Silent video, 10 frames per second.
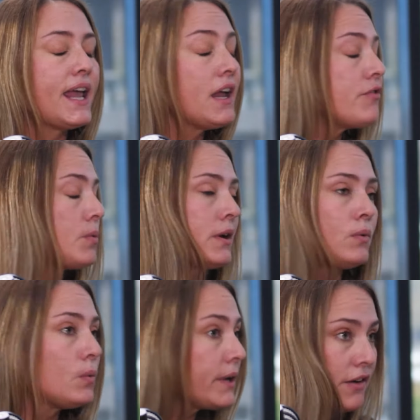
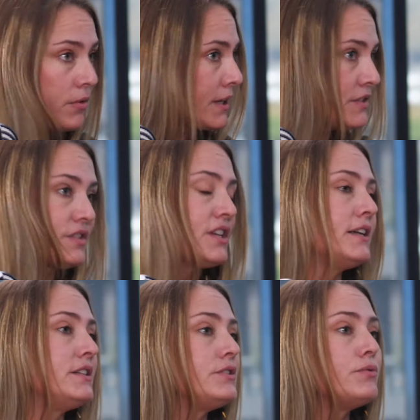everyone in
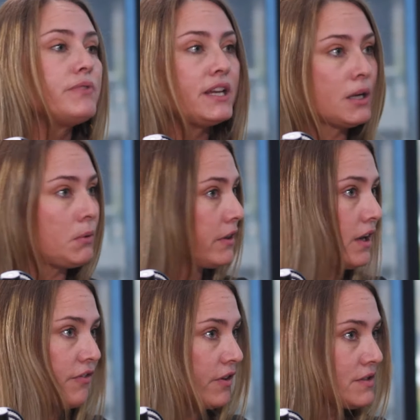society to redouble
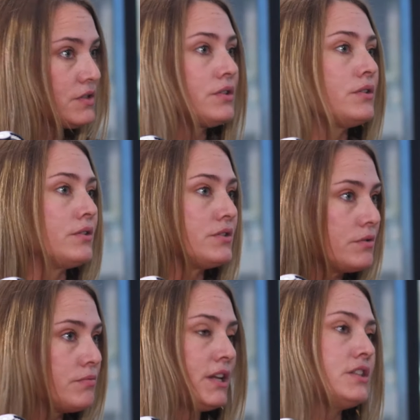their efforts
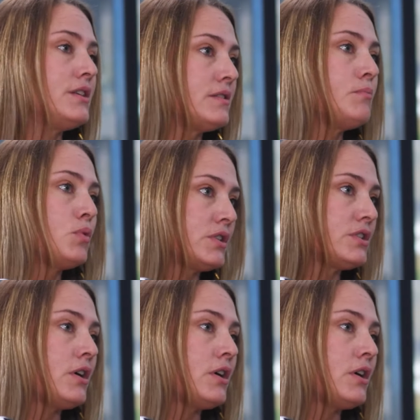to reach these important